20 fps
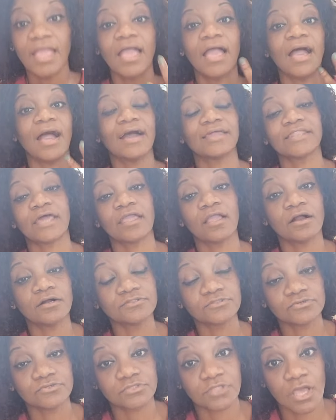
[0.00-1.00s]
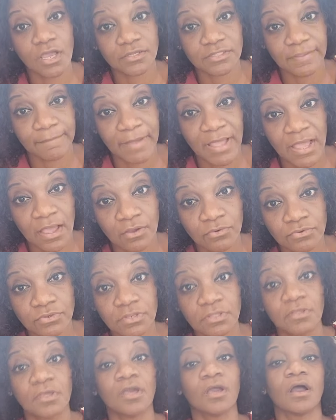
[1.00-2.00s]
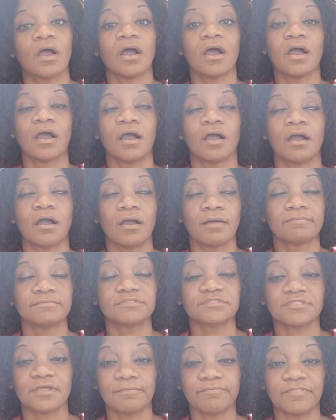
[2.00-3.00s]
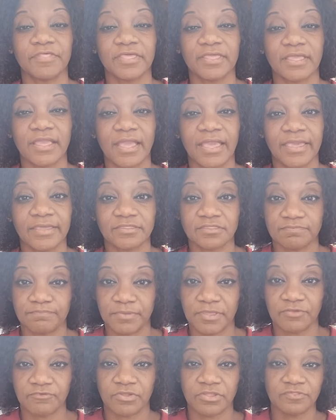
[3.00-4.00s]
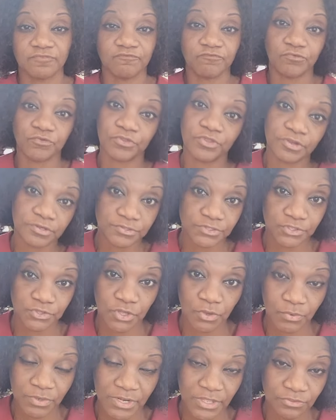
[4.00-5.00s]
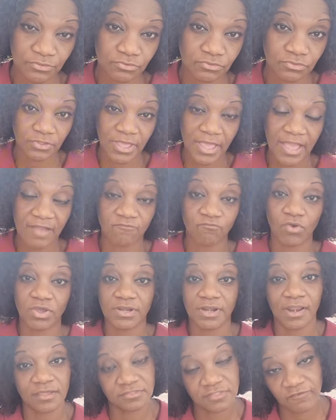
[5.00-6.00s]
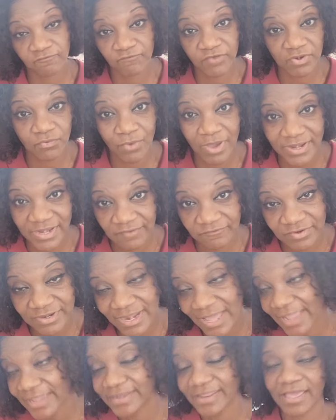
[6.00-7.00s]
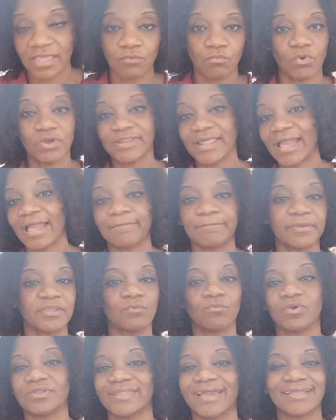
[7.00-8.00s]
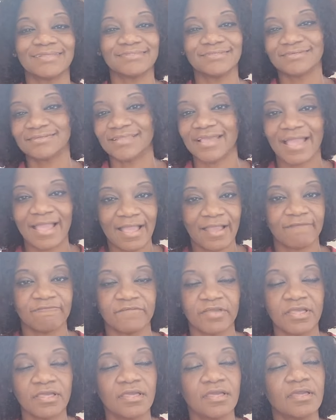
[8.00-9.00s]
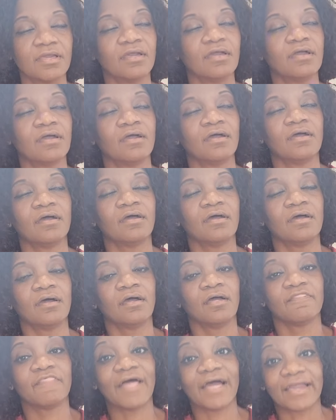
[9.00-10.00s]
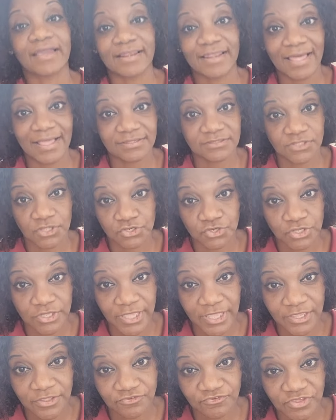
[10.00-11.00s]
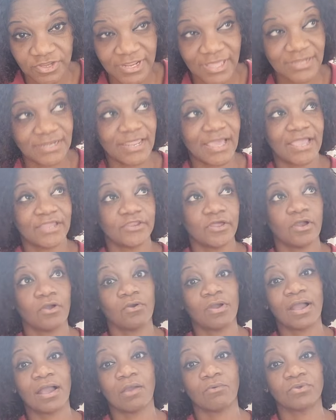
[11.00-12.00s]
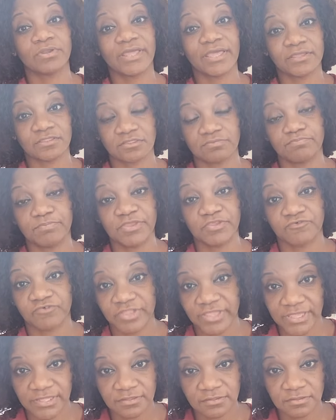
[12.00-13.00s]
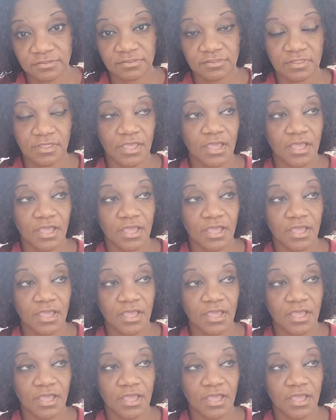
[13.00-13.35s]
And I also talked about something I experienced a few years ago when I used have one glass of red wine every night, and what happened when I didn't have that glass on occasion at night, how I would experience